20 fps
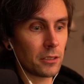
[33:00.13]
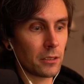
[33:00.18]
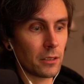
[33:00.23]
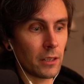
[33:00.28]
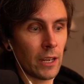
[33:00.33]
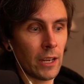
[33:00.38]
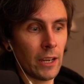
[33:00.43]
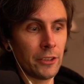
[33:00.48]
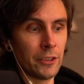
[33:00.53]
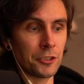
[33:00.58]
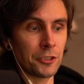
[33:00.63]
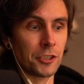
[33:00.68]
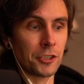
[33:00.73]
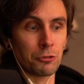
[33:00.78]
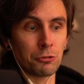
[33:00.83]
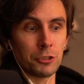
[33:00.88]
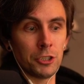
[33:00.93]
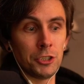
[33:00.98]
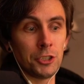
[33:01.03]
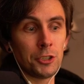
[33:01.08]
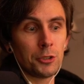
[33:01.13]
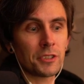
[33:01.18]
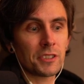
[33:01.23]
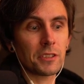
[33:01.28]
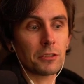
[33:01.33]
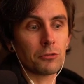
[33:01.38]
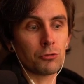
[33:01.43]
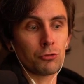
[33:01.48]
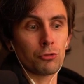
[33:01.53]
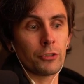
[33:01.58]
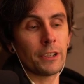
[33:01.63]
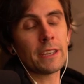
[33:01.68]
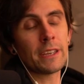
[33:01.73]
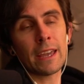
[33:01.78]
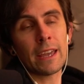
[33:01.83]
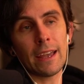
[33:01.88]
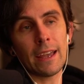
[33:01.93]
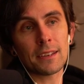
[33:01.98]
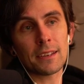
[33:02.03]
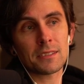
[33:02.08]
there's a reduced
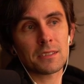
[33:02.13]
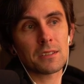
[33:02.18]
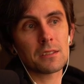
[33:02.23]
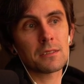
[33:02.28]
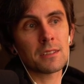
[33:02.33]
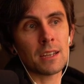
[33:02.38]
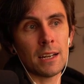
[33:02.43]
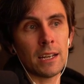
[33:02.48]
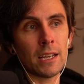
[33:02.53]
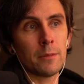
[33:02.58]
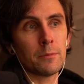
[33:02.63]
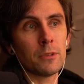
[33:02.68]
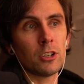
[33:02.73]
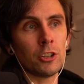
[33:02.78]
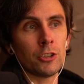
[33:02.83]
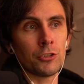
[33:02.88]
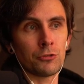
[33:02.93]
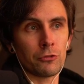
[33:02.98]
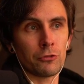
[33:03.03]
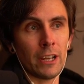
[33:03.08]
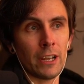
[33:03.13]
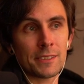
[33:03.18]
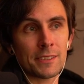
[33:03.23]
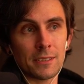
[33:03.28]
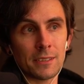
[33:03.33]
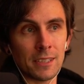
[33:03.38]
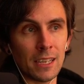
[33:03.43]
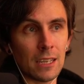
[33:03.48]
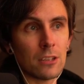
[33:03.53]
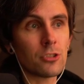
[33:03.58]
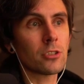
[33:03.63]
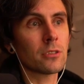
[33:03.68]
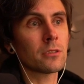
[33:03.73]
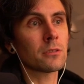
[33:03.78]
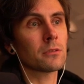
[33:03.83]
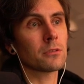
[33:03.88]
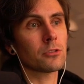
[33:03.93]
recast time on Recitation.